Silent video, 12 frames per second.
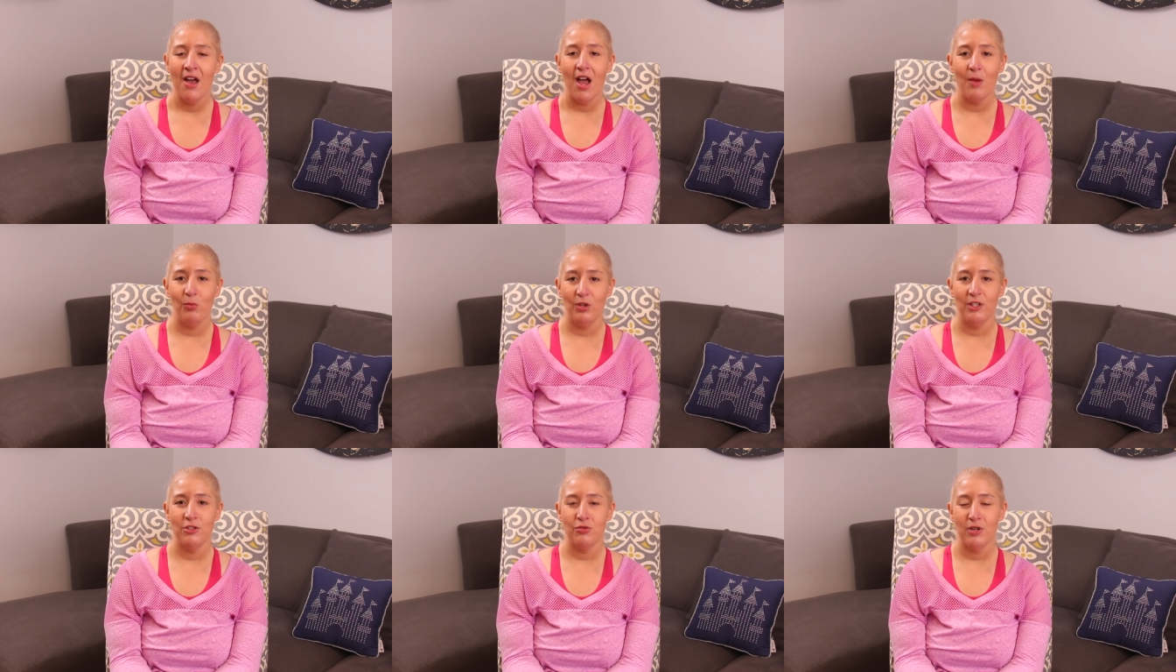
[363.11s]
I'm
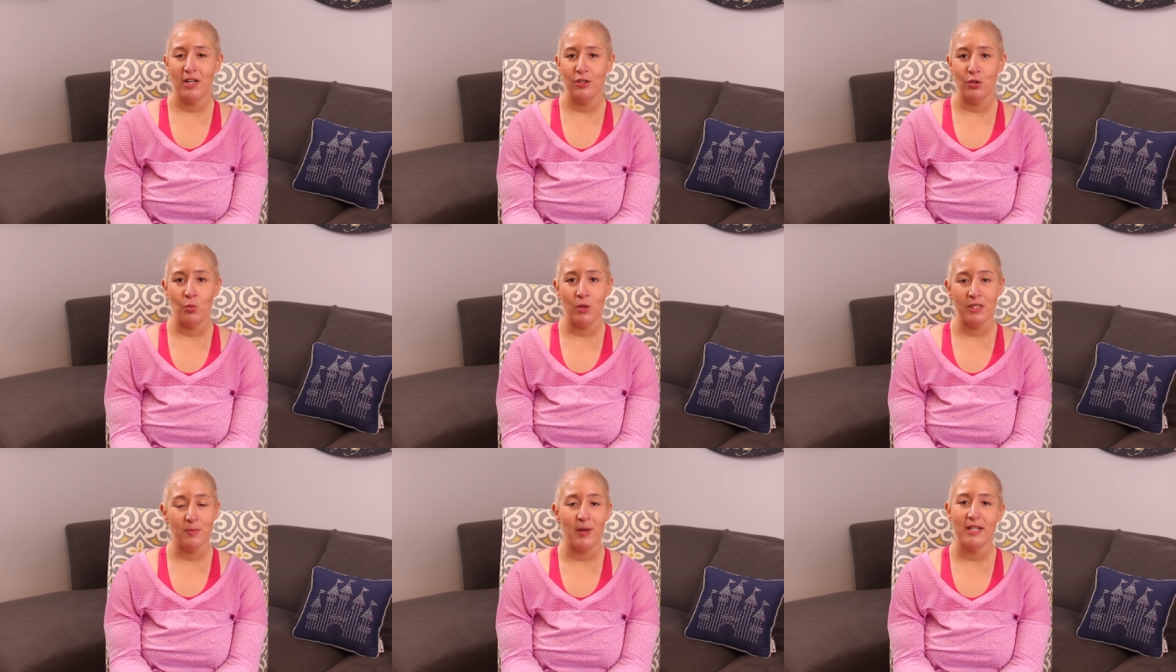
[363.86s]
really just trying to do
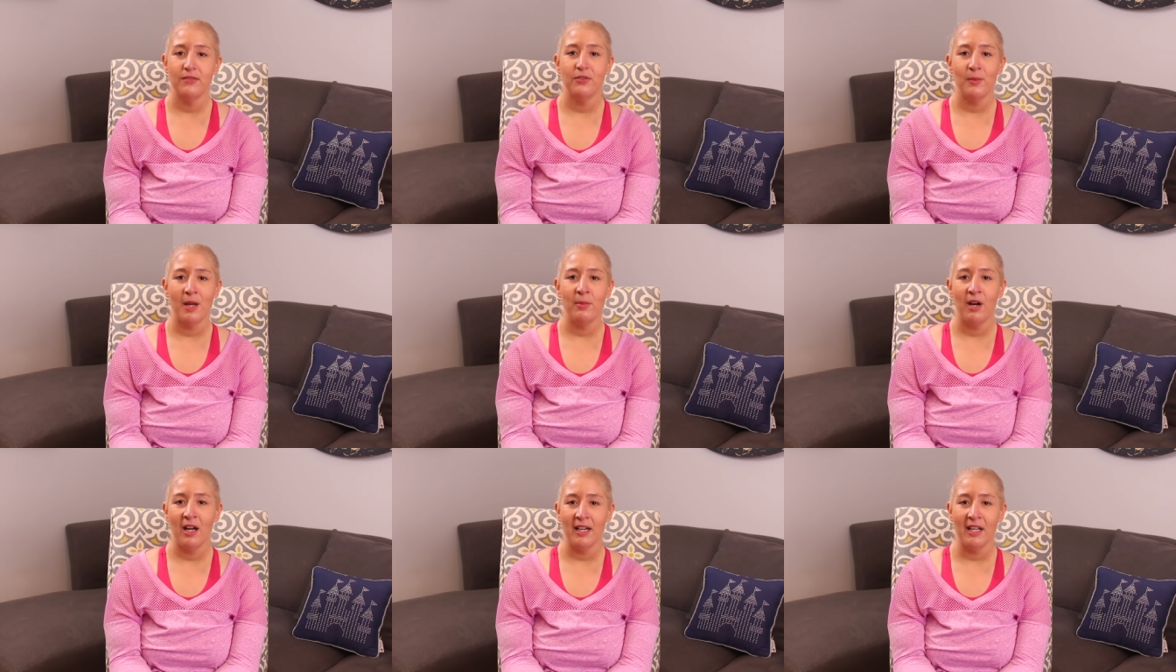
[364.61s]
what's best for my
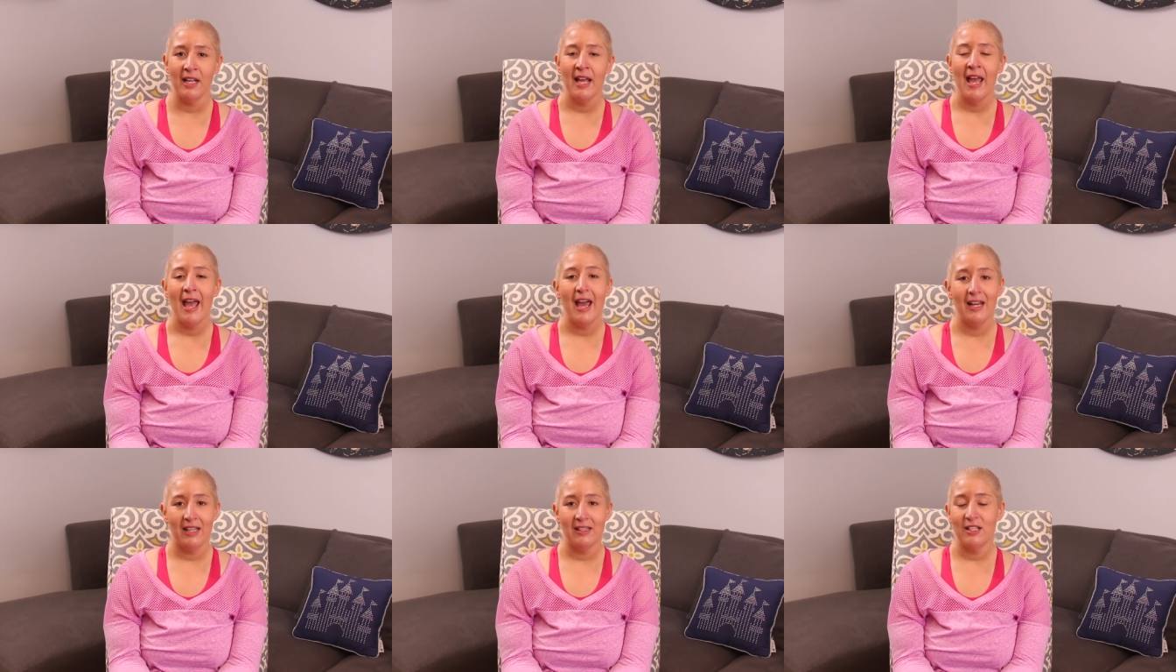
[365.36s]
body
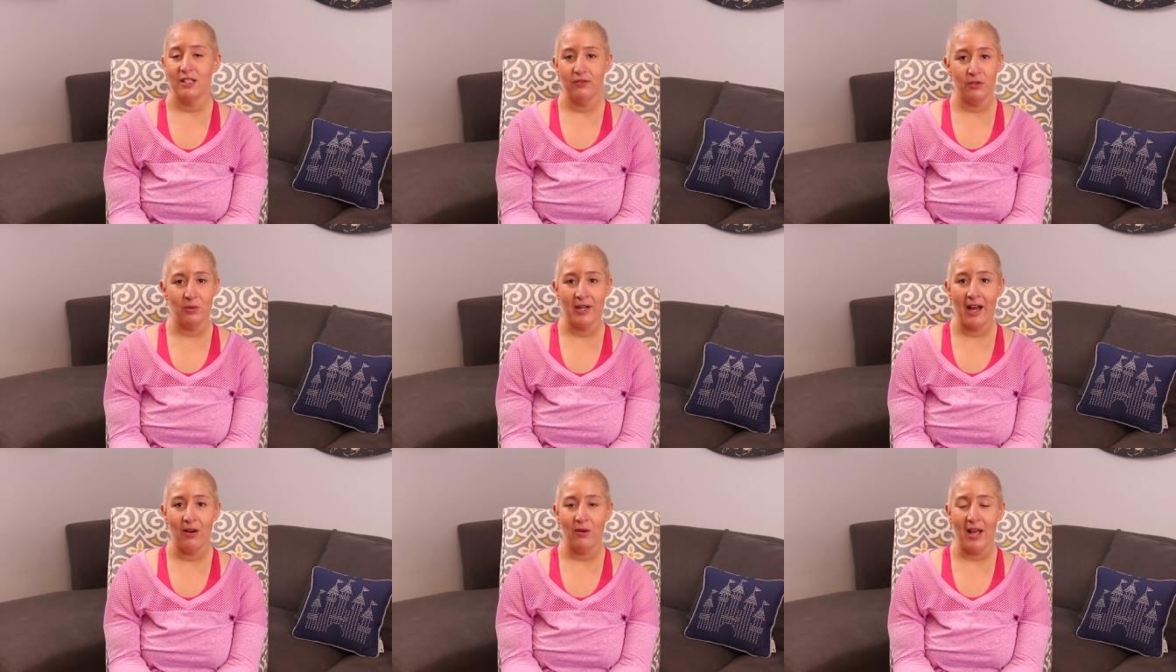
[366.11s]
and get this fluid
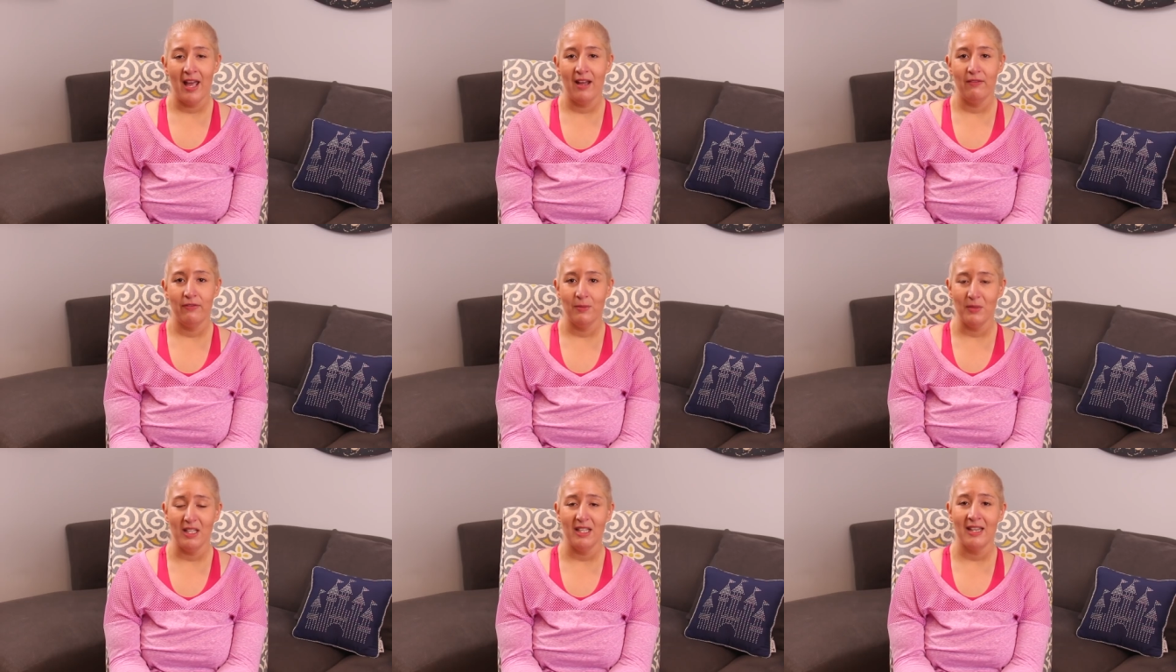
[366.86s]
out. And for
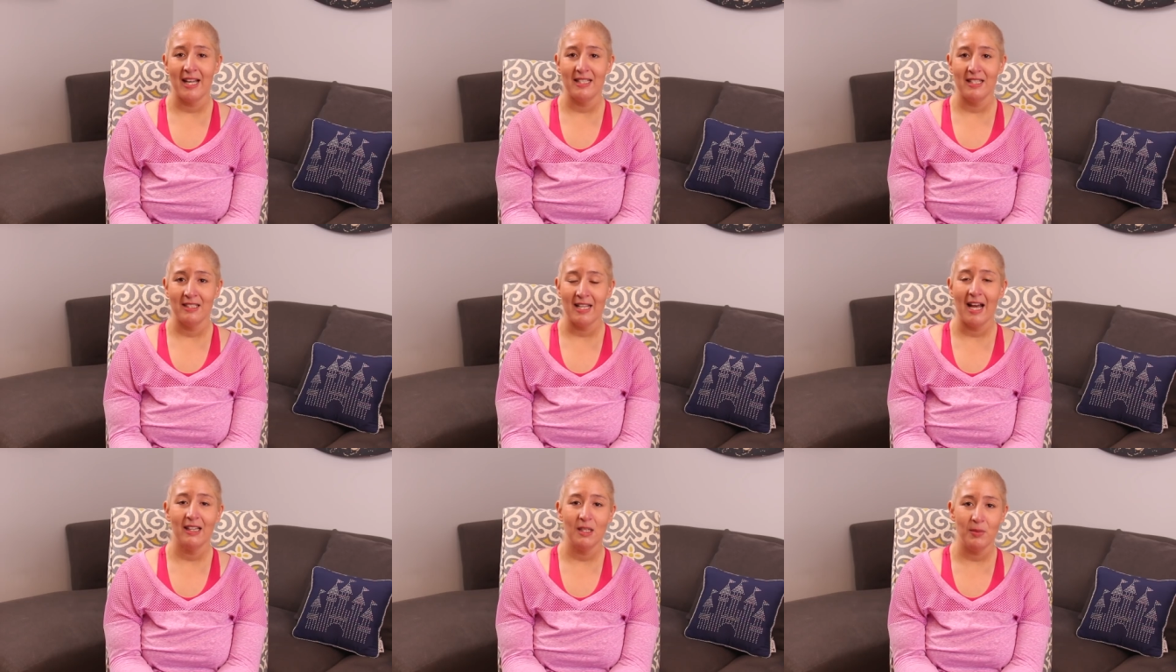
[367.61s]
me, that's
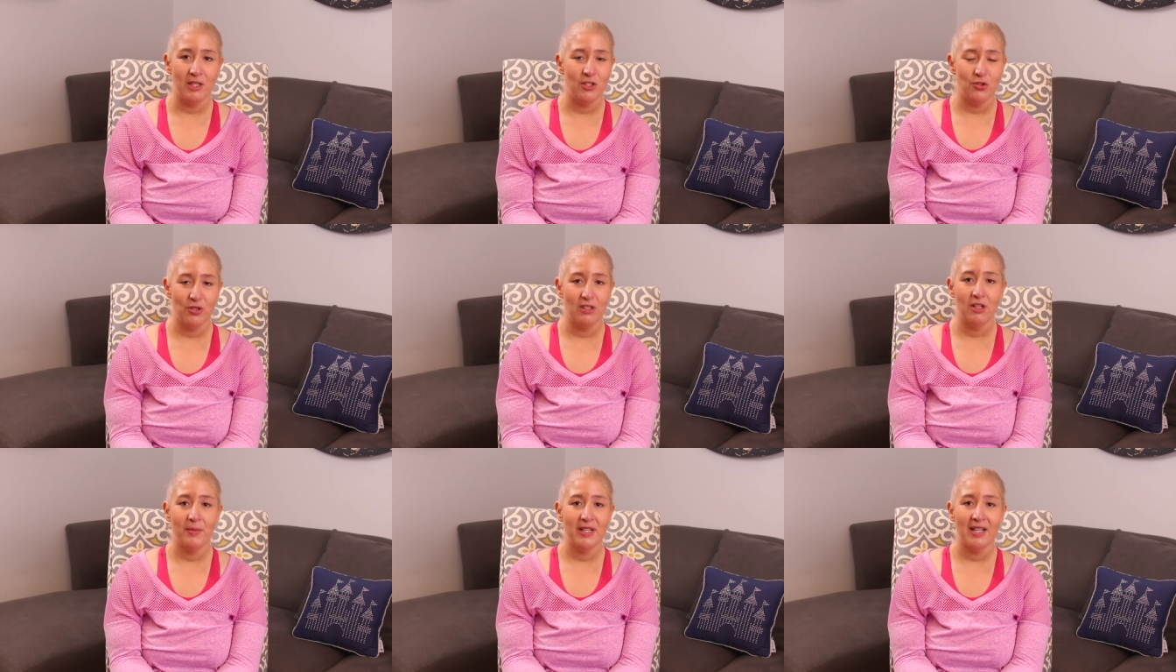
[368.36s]
exactly being
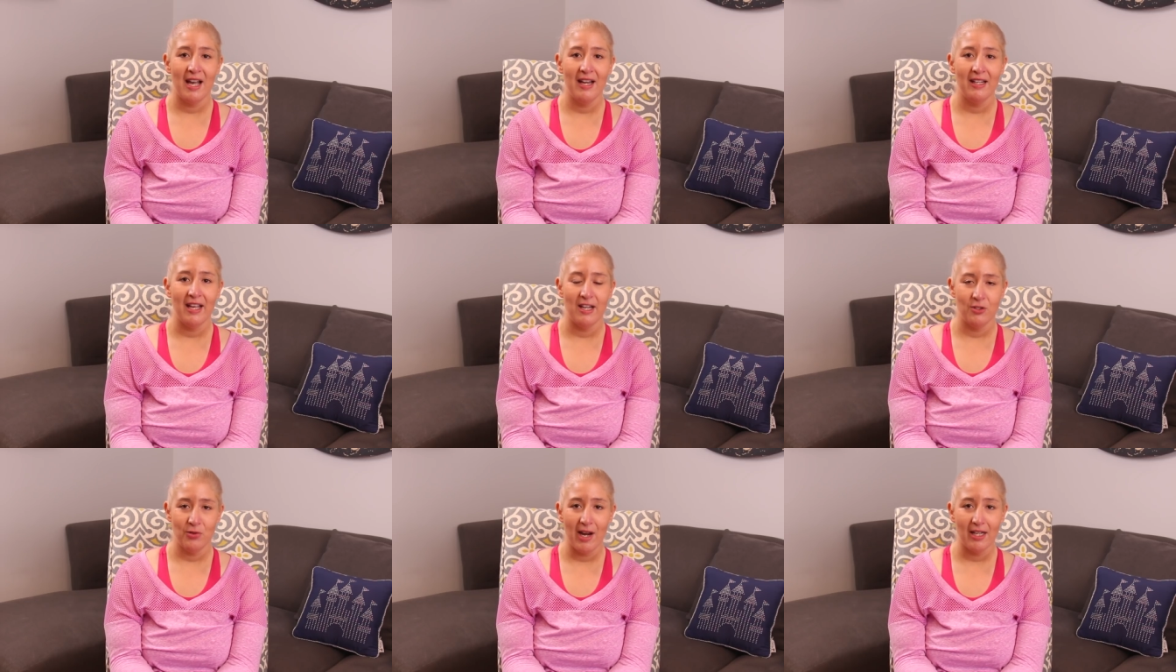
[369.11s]
strict on my diet
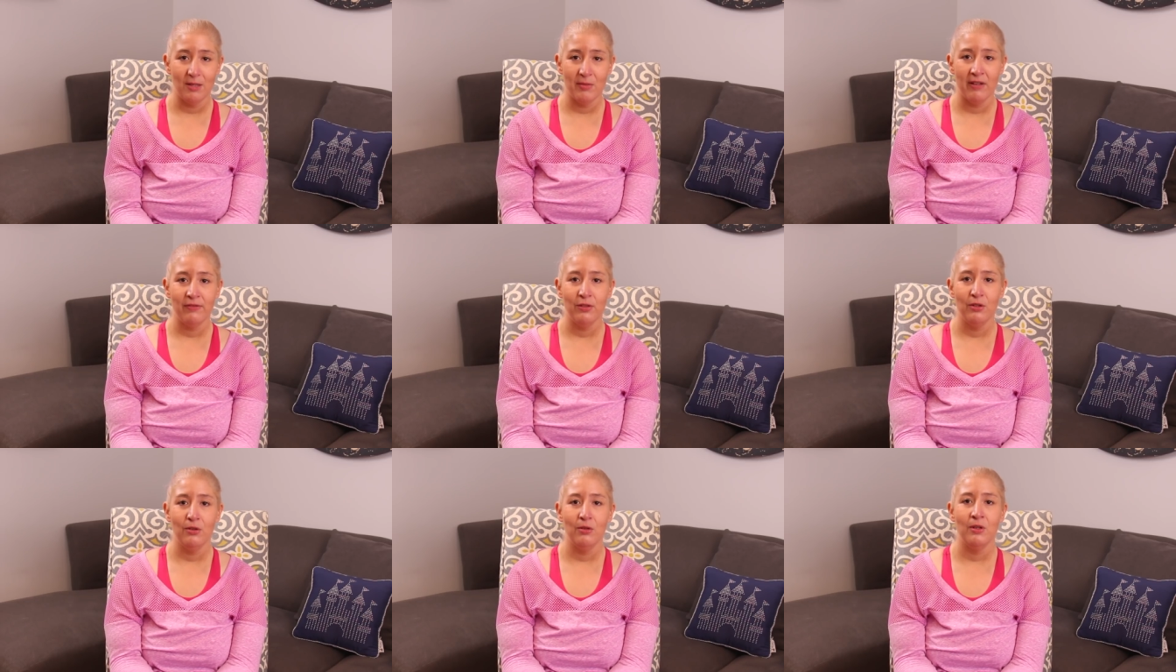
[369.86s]
again, tracking my
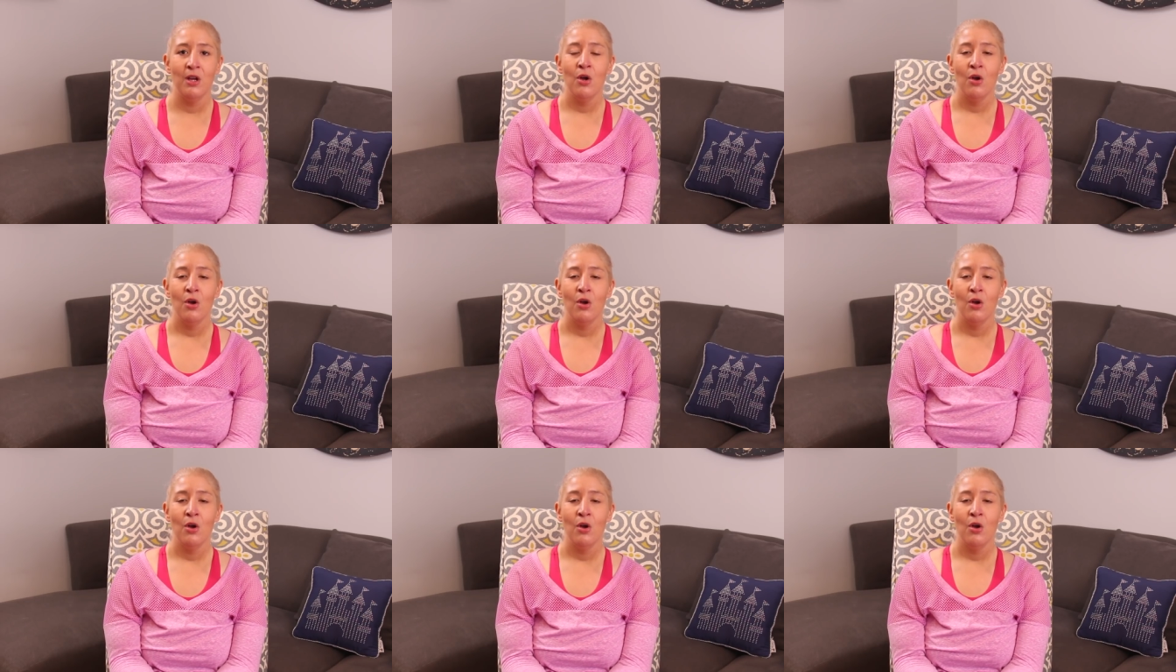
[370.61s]
food,